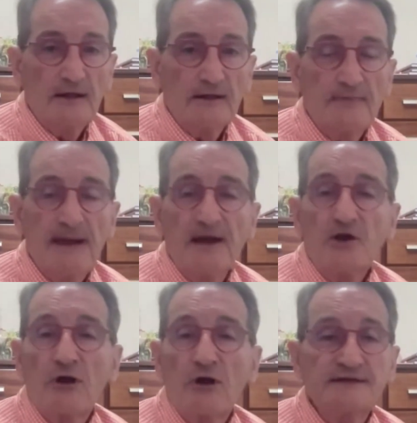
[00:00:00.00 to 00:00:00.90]
meta
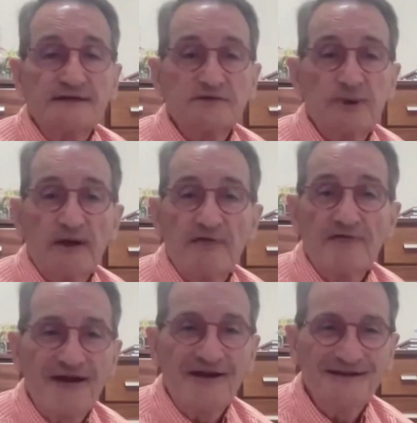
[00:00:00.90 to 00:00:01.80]
crisis we're
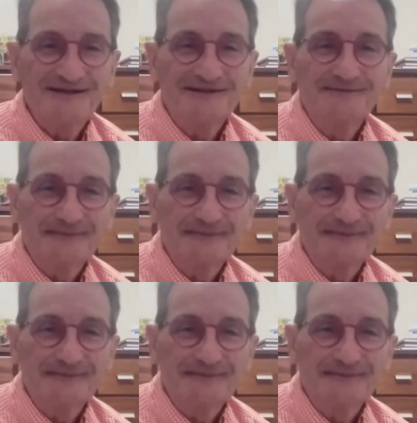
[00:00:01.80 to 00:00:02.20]
confronting.